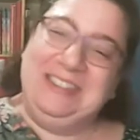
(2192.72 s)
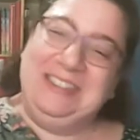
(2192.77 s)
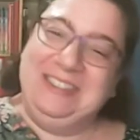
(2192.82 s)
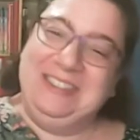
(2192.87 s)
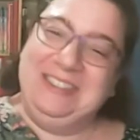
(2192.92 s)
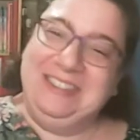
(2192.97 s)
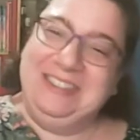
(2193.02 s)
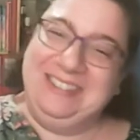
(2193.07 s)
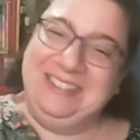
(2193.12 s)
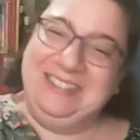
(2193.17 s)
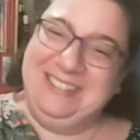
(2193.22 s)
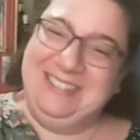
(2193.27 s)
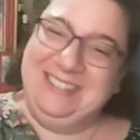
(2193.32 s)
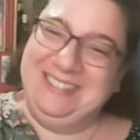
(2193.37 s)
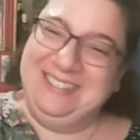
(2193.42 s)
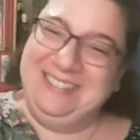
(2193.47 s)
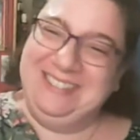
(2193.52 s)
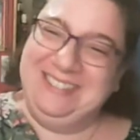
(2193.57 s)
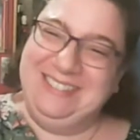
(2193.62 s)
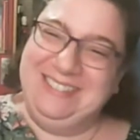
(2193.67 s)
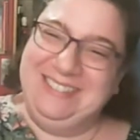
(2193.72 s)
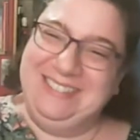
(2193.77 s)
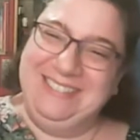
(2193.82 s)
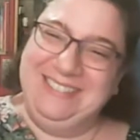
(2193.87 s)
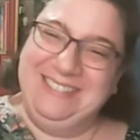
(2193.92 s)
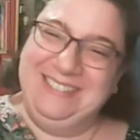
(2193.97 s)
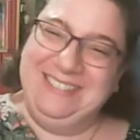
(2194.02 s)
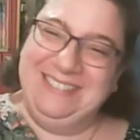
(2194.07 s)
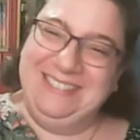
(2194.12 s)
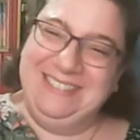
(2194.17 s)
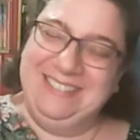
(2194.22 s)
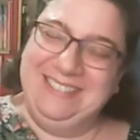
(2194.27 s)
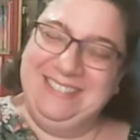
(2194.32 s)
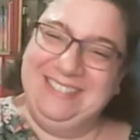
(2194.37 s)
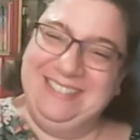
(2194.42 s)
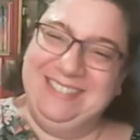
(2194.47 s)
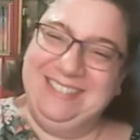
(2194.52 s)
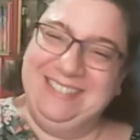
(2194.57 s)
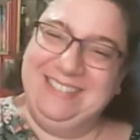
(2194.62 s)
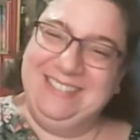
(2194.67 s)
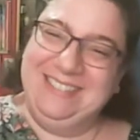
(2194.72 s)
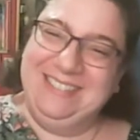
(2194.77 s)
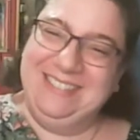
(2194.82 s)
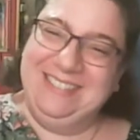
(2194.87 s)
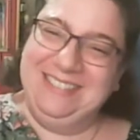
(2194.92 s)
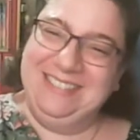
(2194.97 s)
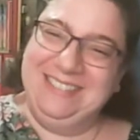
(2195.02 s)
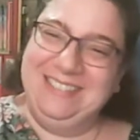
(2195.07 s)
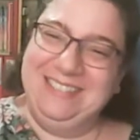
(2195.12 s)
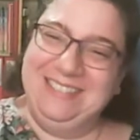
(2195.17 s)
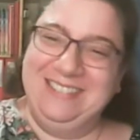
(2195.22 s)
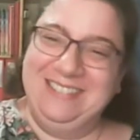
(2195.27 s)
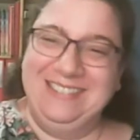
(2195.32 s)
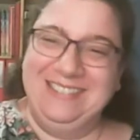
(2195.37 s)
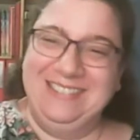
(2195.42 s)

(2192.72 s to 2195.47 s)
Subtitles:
(not speaking)